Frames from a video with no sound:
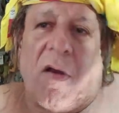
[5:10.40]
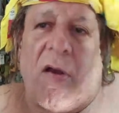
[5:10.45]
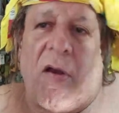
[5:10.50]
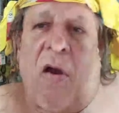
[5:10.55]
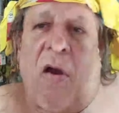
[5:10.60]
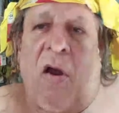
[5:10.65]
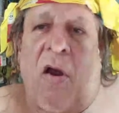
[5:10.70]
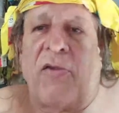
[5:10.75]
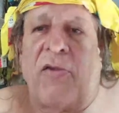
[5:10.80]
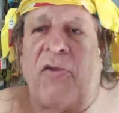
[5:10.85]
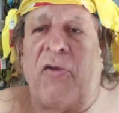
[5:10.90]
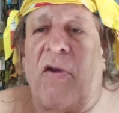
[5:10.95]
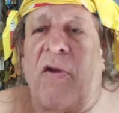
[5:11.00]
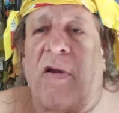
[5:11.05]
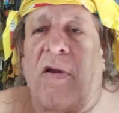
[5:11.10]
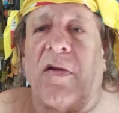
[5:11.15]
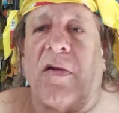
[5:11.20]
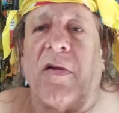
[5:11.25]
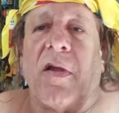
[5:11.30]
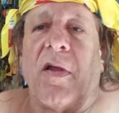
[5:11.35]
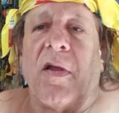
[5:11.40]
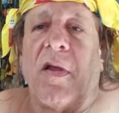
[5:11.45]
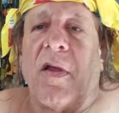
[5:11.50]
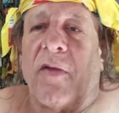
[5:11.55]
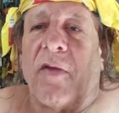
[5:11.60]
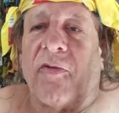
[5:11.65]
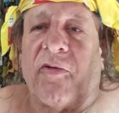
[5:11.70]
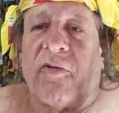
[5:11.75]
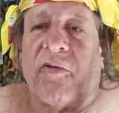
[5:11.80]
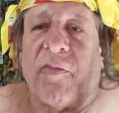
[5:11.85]
on your
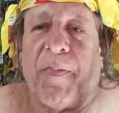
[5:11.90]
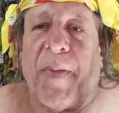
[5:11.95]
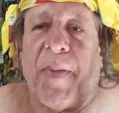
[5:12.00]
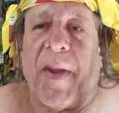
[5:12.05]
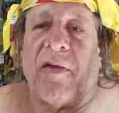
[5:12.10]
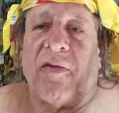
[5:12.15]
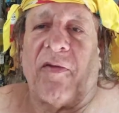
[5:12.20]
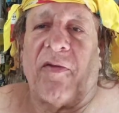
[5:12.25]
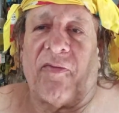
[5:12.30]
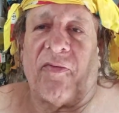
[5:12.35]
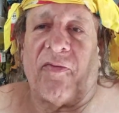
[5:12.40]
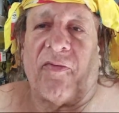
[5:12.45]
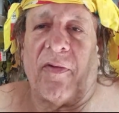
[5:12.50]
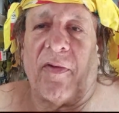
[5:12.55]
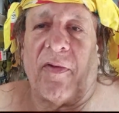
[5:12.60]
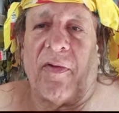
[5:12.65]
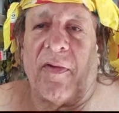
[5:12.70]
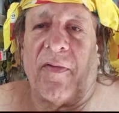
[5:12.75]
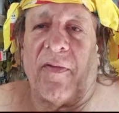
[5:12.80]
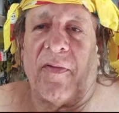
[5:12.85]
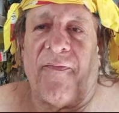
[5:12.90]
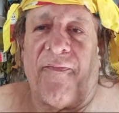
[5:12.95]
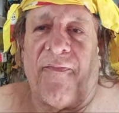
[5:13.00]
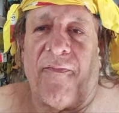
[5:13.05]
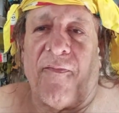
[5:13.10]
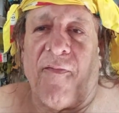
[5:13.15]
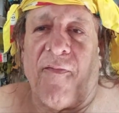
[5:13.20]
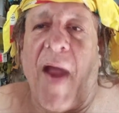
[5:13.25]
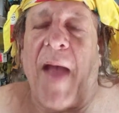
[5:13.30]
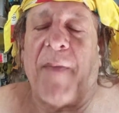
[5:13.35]
space
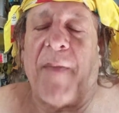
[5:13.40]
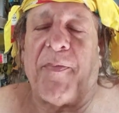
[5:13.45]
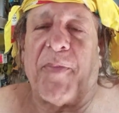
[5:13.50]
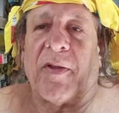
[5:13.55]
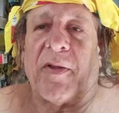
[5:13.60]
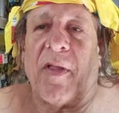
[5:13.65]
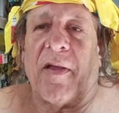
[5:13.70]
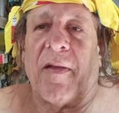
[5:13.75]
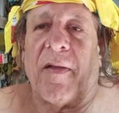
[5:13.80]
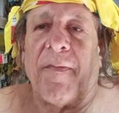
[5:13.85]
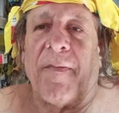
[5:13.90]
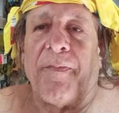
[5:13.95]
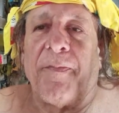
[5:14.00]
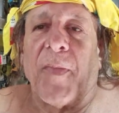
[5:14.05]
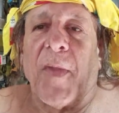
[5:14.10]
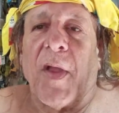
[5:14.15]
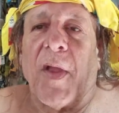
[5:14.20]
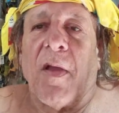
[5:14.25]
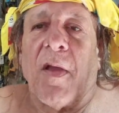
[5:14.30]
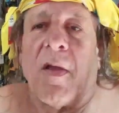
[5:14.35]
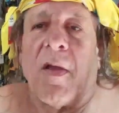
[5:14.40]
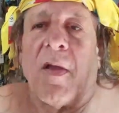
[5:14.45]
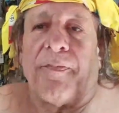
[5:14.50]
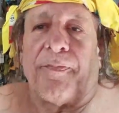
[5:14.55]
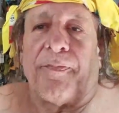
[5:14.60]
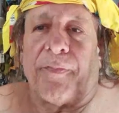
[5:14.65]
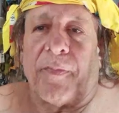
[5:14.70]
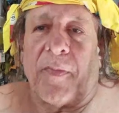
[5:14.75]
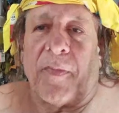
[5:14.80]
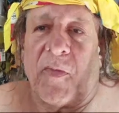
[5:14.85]
rapidly.
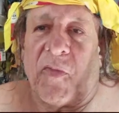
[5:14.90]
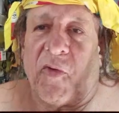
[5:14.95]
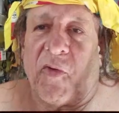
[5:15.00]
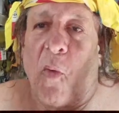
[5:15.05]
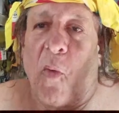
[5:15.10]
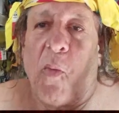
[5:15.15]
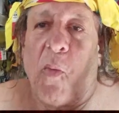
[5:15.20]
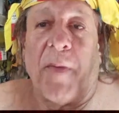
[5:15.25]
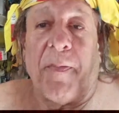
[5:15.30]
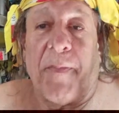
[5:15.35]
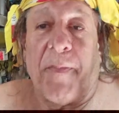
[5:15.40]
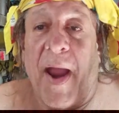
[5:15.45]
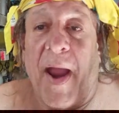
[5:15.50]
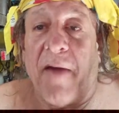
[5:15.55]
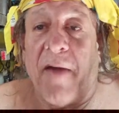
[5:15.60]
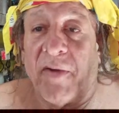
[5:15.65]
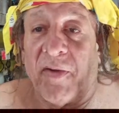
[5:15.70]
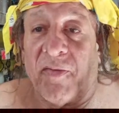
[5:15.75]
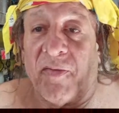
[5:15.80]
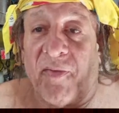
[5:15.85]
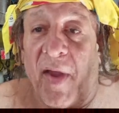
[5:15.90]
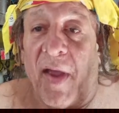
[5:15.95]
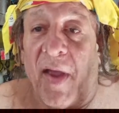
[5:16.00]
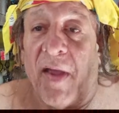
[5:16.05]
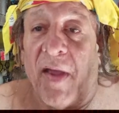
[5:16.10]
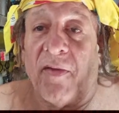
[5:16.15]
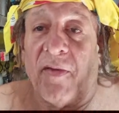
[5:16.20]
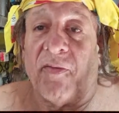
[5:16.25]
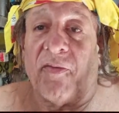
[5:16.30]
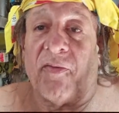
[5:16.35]
So what Barry
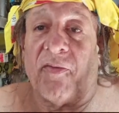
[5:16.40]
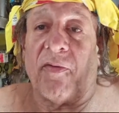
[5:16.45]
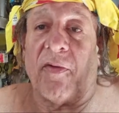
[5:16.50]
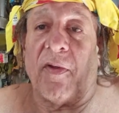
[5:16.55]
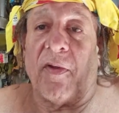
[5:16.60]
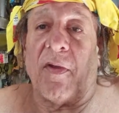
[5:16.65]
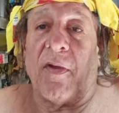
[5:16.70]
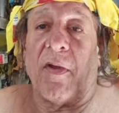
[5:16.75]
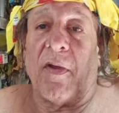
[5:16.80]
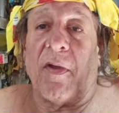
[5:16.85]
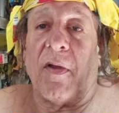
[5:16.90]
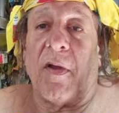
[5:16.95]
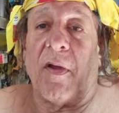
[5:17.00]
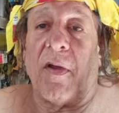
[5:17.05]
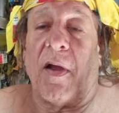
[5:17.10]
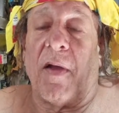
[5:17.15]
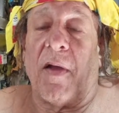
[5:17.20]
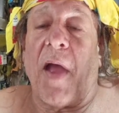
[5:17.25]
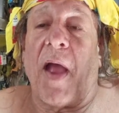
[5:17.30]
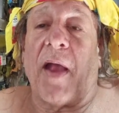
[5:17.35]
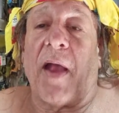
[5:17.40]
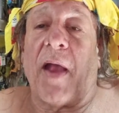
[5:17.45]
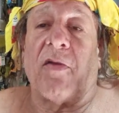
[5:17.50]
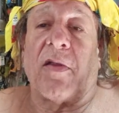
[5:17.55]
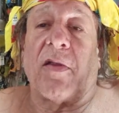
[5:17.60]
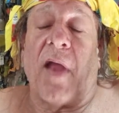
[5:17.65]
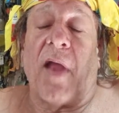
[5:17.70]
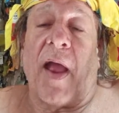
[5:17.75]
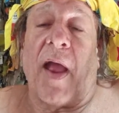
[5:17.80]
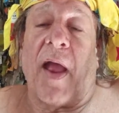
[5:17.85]
says, I
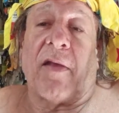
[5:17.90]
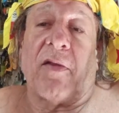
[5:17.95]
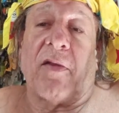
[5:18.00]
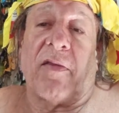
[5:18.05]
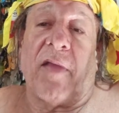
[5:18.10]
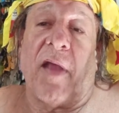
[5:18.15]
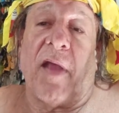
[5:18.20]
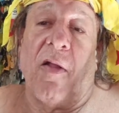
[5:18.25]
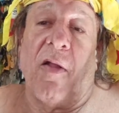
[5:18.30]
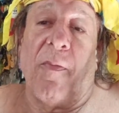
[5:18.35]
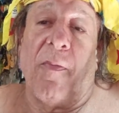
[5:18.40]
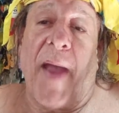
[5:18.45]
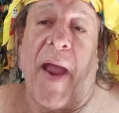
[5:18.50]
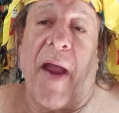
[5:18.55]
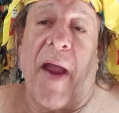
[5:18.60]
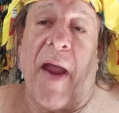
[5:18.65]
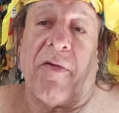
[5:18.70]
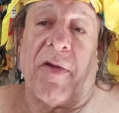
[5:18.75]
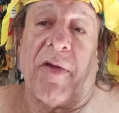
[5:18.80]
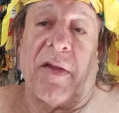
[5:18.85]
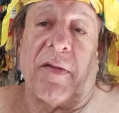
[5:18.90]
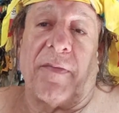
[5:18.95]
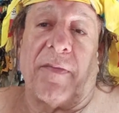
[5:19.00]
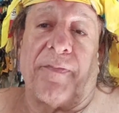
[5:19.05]
could tell Barry,